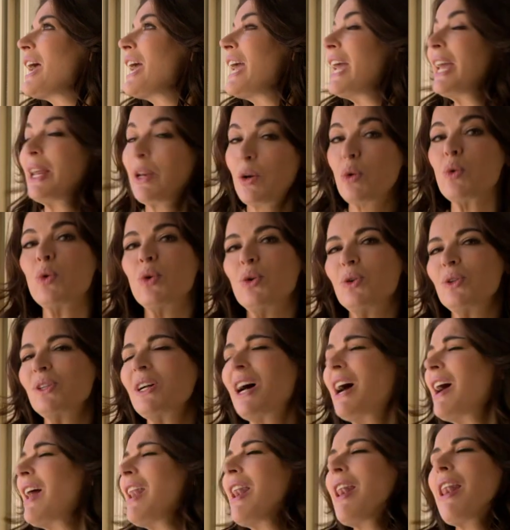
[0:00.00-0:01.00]
it
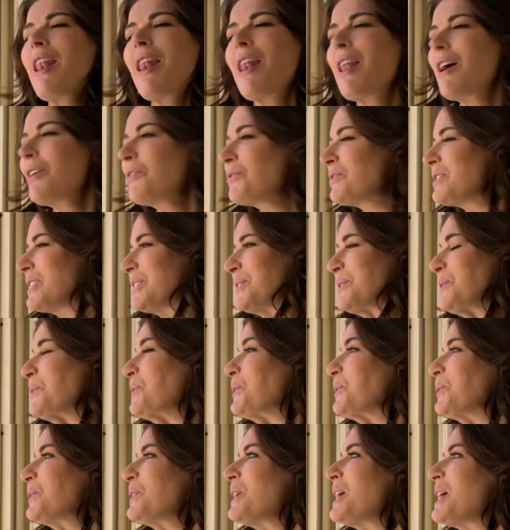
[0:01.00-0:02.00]
all. I loved it
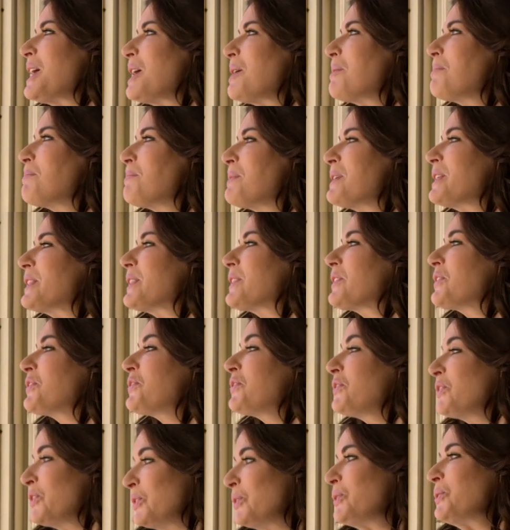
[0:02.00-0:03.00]
all, but the
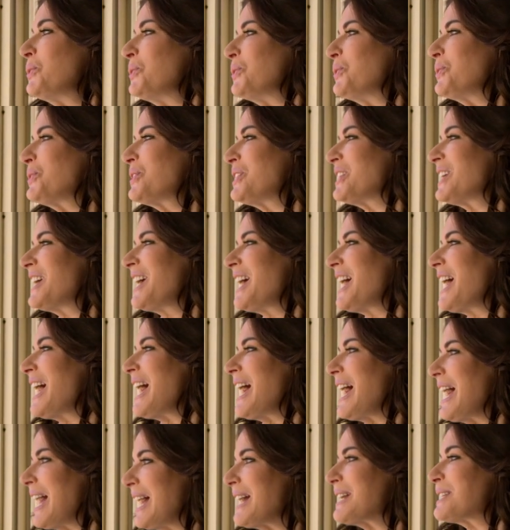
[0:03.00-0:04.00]
food
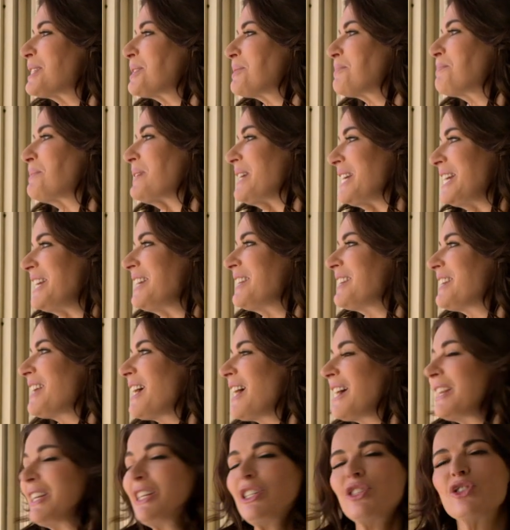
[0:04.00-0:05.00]
has been
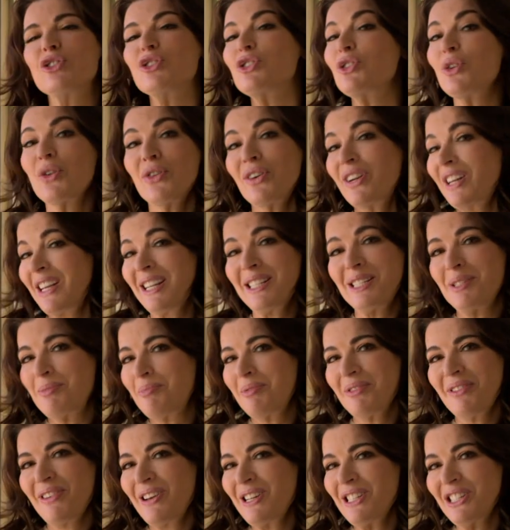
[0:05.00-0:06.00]
an enduring
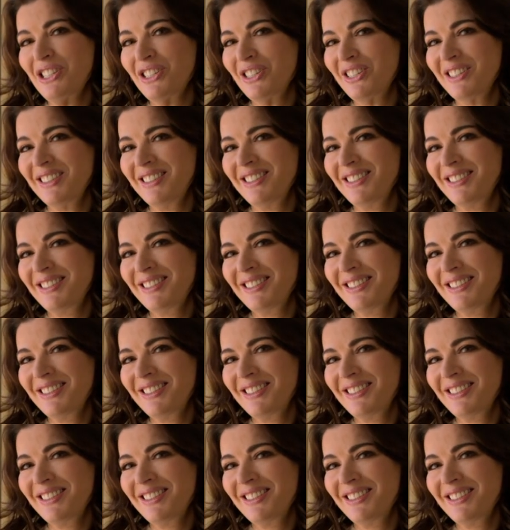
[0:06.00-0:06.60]
inspiration.